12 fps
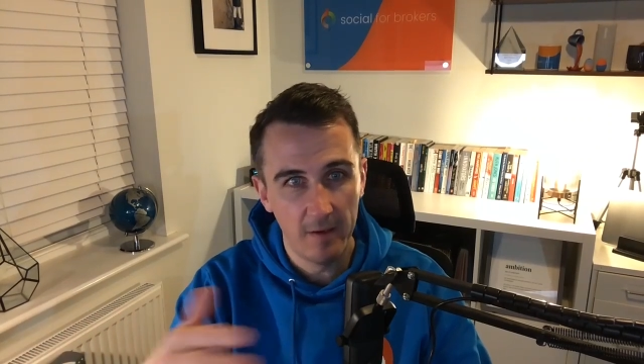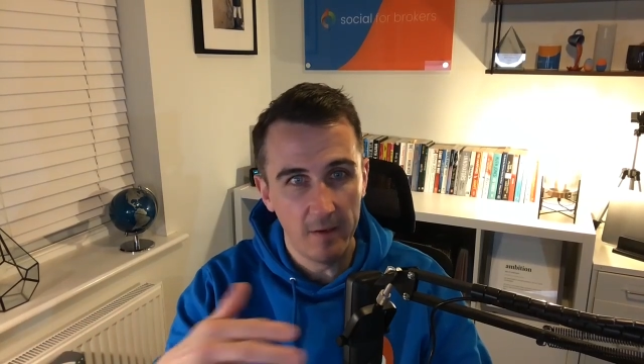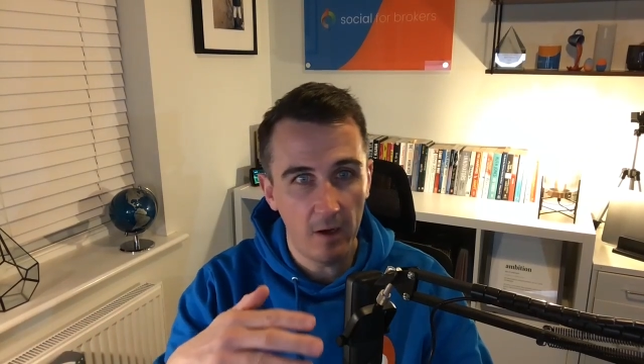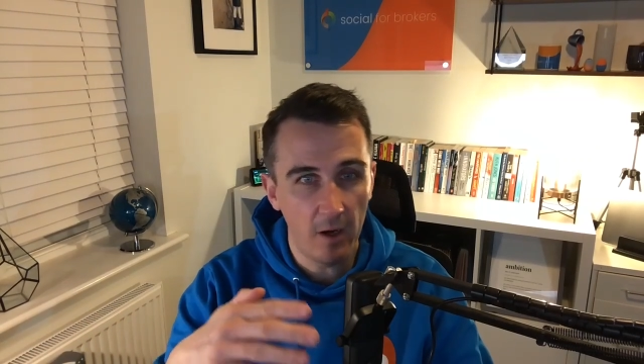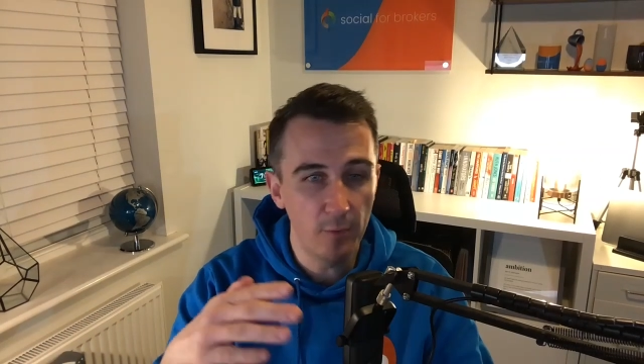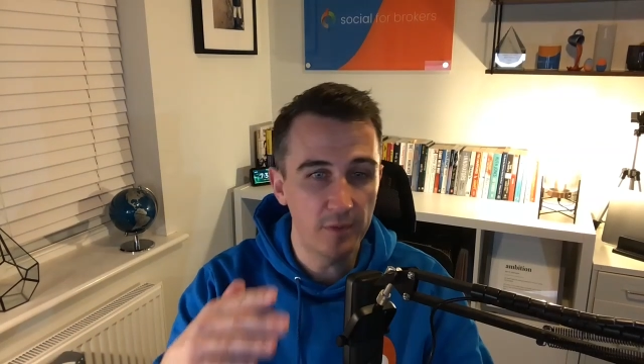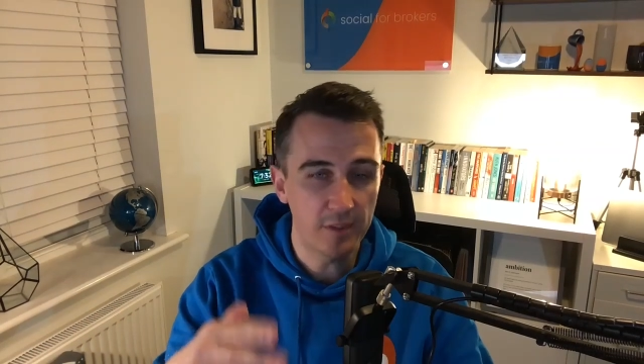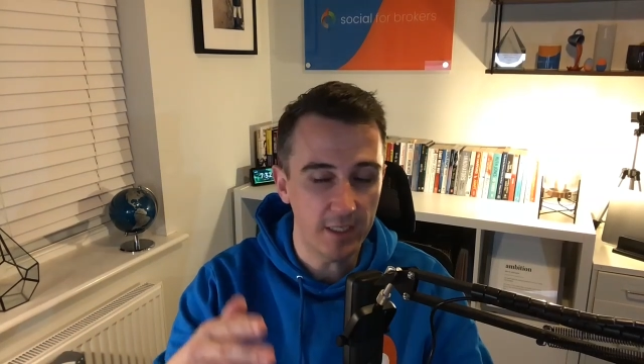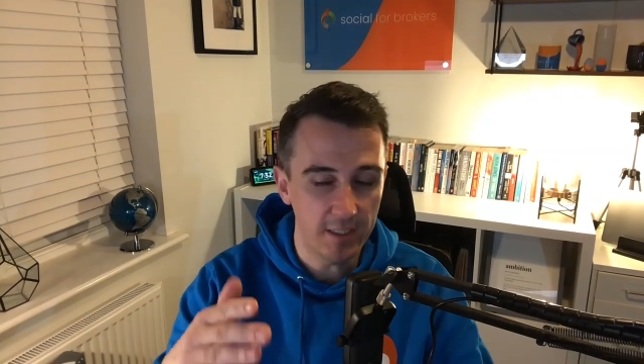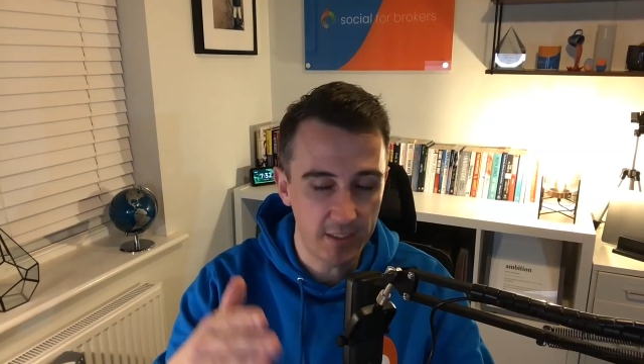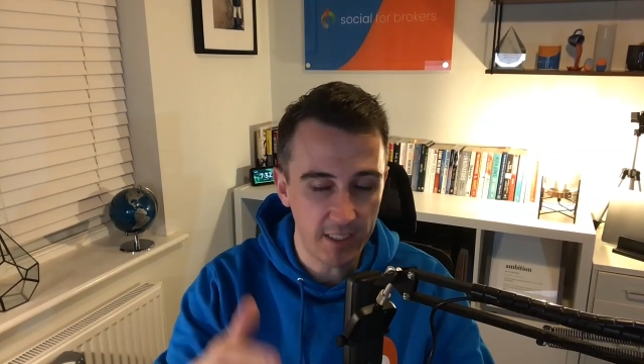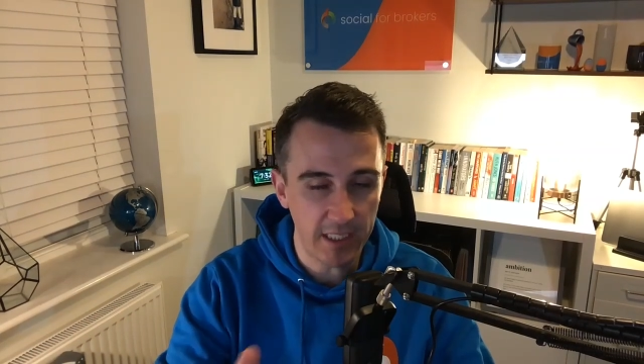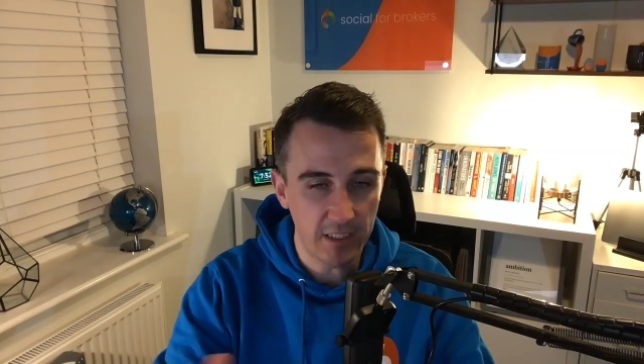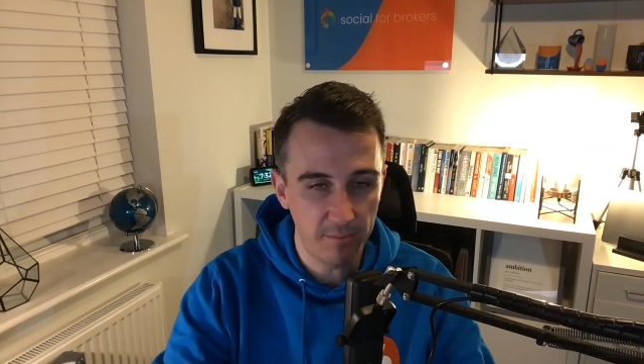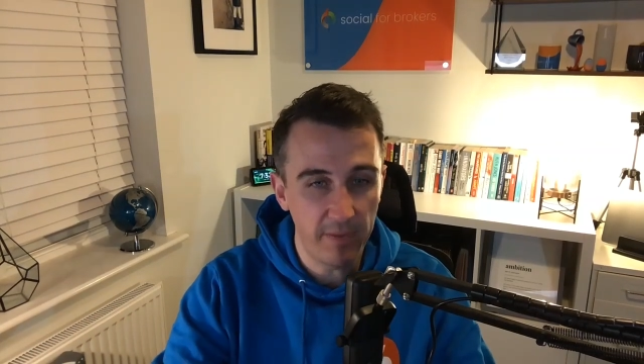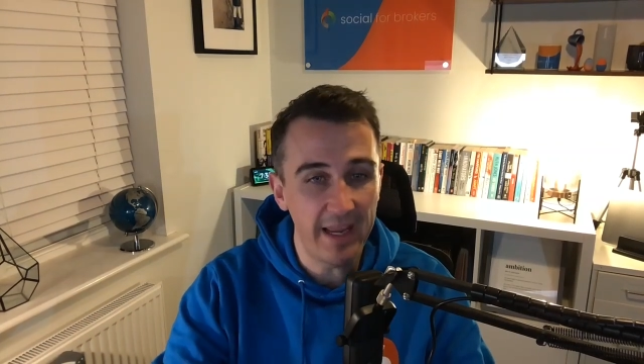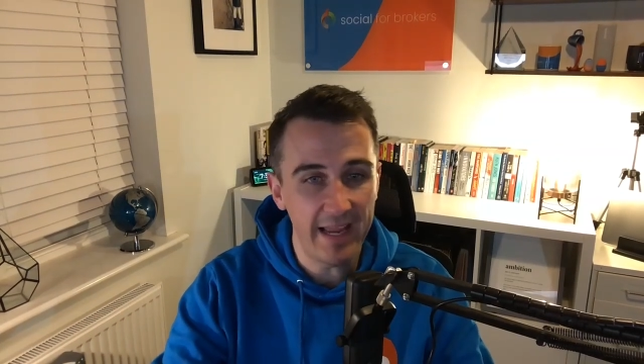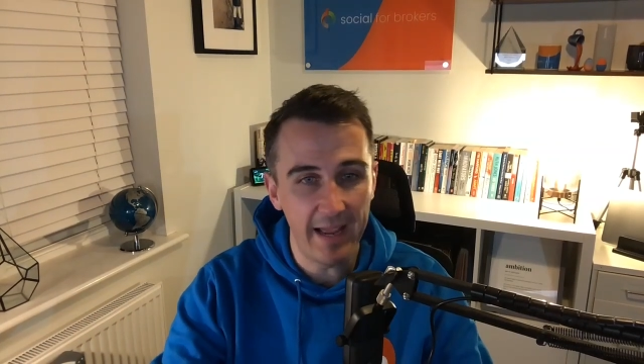I would say 6
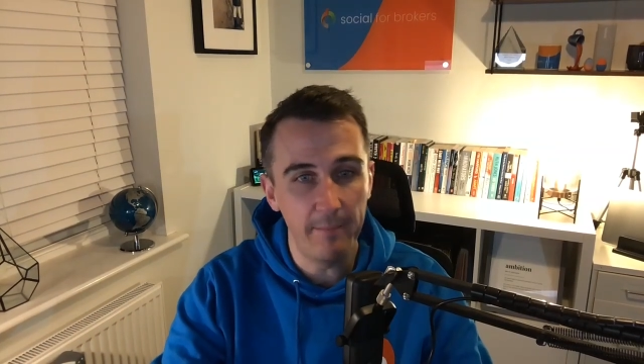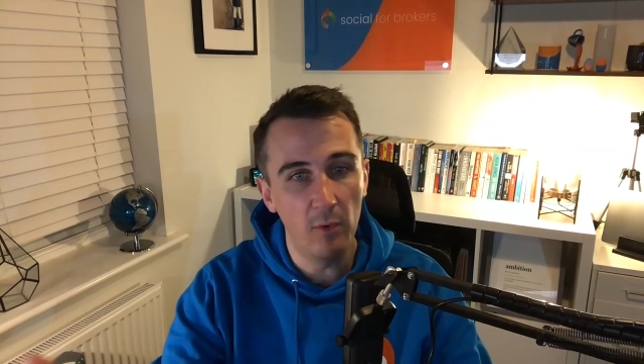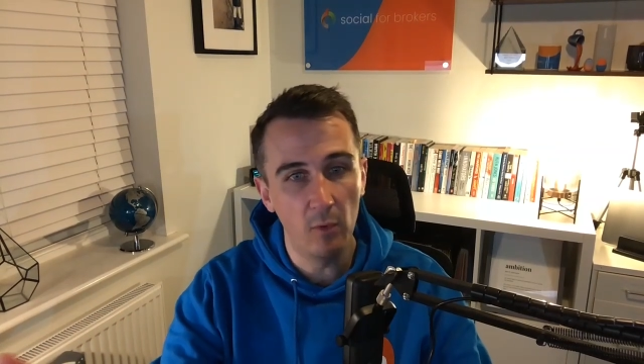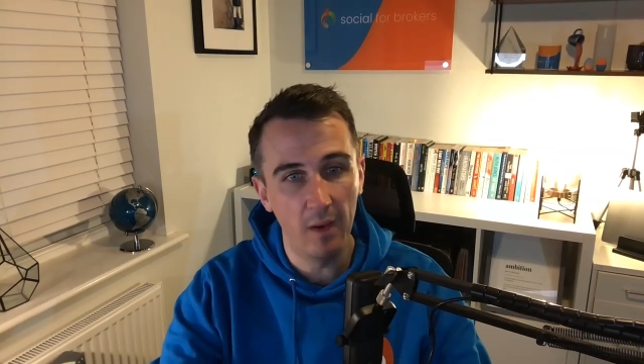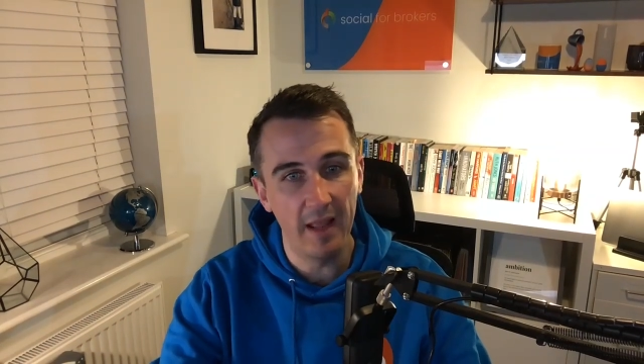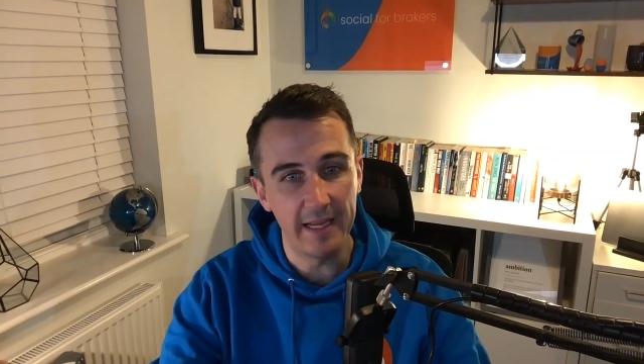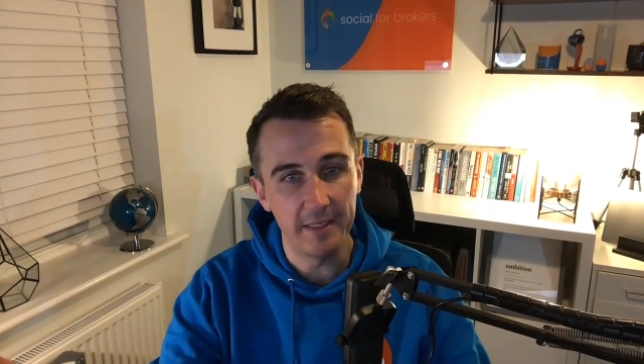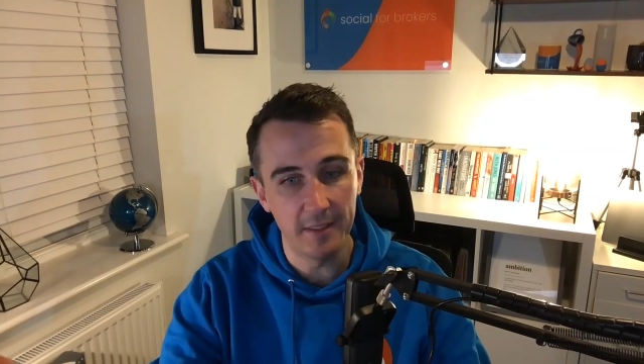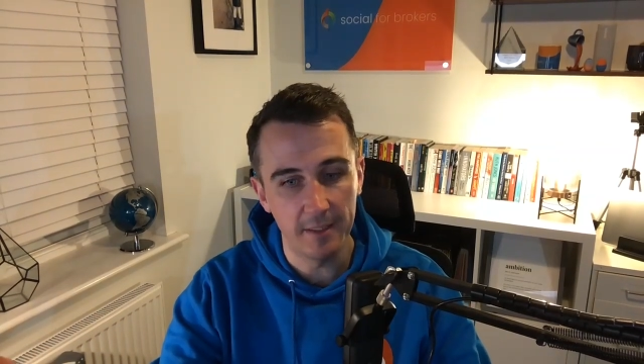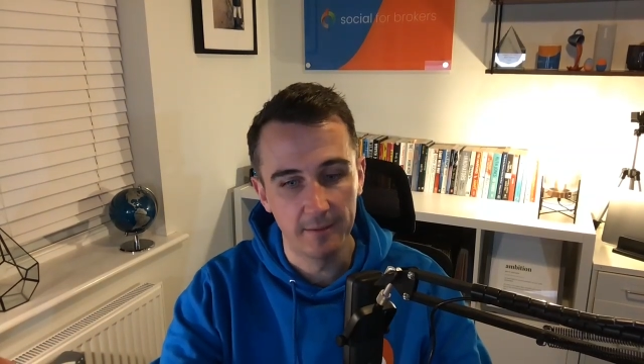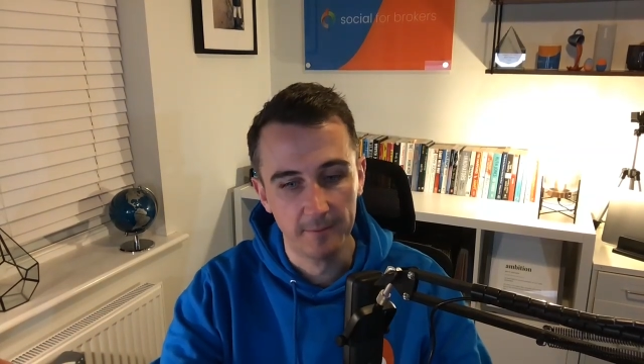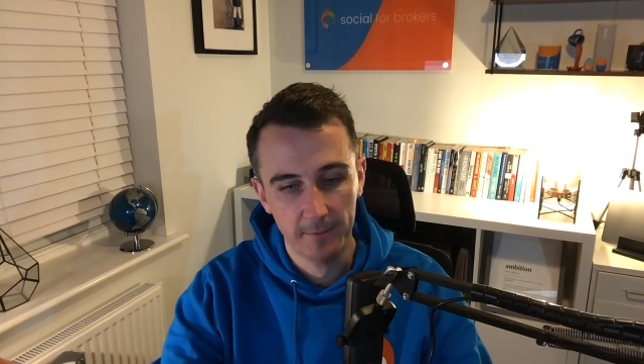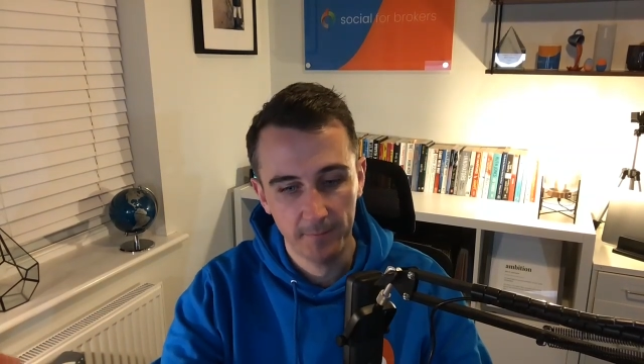p.m. or later.